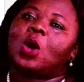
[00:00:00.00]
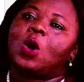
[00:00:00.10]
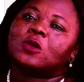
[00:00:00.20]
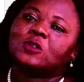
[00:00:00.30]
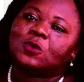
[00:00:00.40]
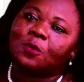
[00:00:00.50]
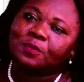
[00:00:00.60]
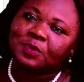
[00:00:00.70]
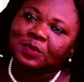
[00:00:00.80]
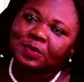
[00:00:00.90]

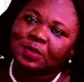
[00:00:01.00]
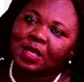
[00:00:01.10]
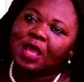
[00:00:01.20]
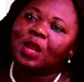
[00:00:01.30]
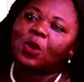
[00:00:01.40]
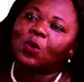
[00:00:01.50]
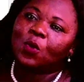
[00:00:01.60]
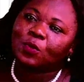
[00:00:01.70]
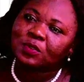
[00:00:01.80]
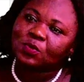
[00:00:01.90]
customs, and
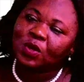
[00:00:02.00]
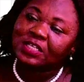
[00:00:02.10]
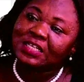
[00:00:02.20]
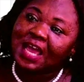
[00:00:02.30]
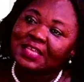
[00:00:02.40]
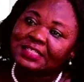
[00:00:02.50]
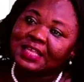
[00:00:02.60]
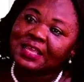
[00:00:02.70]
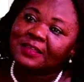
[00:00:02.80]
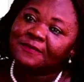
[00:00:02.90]
laws. What did I
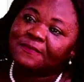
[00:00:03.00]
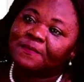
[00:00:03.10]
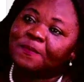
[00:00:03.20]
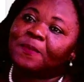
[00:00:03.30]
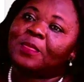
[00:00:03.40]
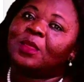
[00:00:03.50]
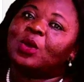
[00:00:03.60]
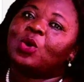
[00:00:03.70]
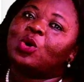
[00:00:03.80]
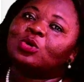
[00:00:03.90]
say?
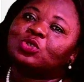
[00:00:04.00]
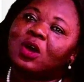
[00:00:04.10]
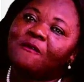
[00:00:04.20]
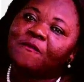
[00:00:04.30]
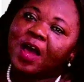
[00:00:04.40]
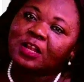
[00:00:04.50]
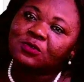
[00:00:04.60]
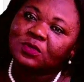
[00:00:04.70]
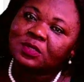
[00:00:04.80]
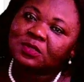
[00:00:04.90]
Cultural
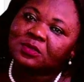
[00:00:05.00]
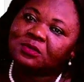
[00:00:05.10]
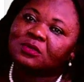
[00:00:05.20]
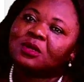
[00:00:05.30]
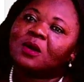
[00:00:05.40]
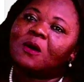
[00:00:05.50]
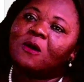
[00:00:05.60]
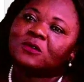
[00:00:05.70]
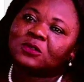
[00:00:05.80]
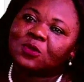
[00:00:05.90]
values,
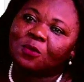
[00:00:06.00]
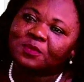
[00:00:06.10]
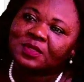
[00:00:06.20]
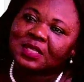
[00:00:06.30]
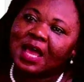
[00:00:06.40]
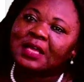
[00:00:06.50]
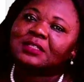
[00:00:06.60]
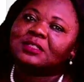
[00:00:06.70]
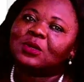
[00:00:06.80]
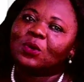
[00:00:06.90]
customs,
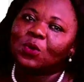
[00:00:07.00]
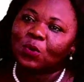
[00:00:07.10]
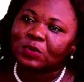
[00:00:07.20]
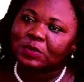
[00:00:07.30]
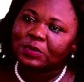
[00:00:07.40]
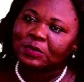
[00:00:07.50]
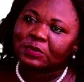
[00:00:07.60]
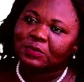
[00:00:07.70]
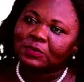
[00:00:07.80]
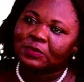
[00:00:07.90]
and laws.
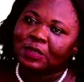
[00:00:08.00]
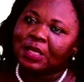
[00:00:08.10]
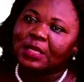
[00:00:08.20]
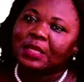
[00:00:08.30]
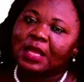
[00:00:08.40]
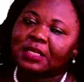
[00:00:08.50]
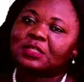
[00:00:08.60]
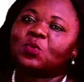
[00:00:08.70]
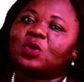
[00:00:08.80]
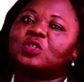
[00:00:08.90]
That
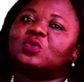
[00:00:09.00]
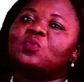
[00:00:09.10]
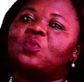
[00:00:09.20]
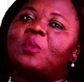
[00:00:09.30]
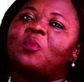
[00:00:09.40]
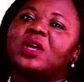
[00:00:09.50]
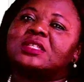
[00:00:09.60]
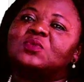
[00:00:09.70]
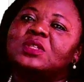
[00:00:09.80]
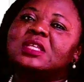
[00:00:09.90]
is what
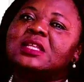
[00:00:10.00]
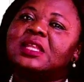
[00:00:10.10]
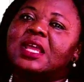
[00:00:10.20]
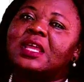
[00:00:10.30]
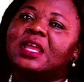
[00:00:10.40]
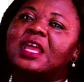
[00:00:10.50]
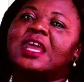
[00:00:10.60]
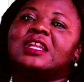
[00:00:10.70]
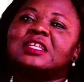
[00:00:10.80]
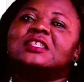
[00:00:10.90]
was within there.
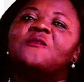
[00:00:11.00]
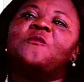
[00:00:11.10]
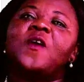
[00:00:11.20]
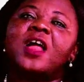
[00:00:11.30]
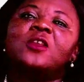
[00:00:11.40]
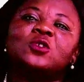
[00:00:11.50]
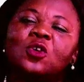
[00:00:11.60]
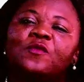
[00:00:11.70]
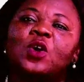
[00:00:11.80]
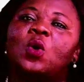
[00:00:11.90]
It is the values
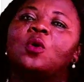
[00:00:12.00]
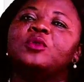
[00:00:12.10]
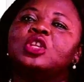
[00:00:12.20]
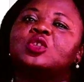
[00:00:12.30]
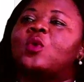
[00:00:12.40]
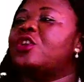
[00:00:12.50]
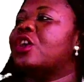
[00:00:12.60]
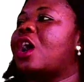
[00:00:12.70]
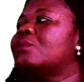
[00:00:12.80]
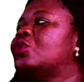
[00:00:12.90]
of the community. When you
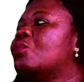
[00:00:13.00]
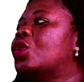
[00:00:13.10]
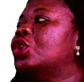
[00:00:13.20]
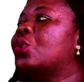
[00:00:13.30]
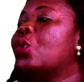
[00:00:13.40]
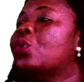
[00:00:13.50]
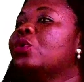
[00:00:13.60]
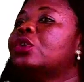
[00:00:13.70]
come to Monico,